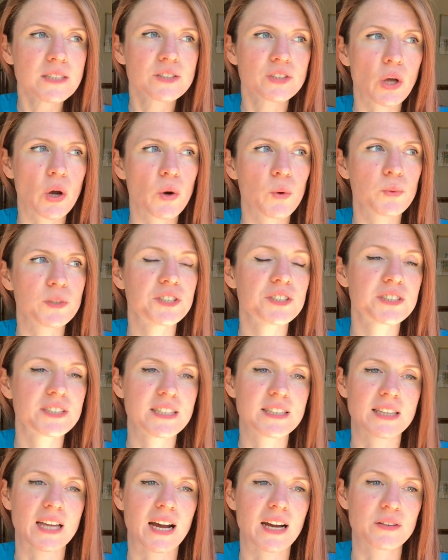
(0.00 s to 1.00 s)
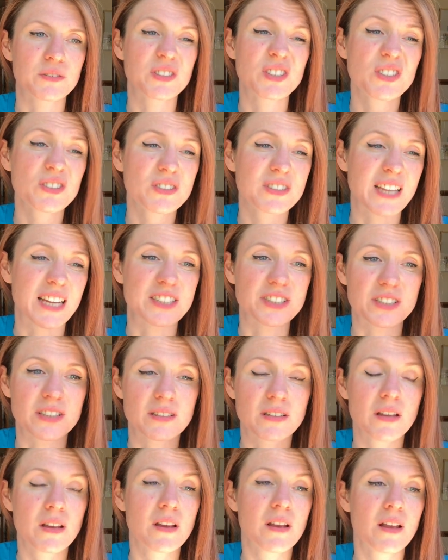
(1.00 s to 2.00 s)
So we just did that. It was a good
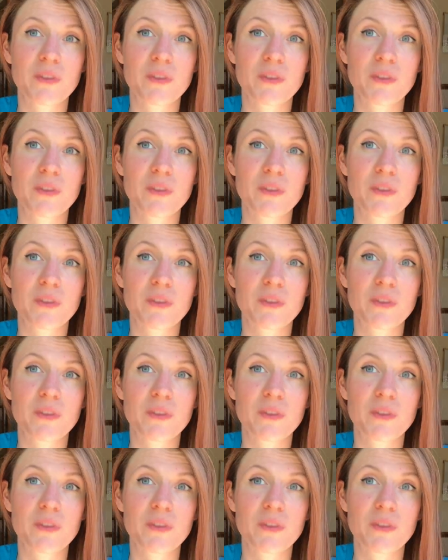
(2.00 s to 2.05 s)
session.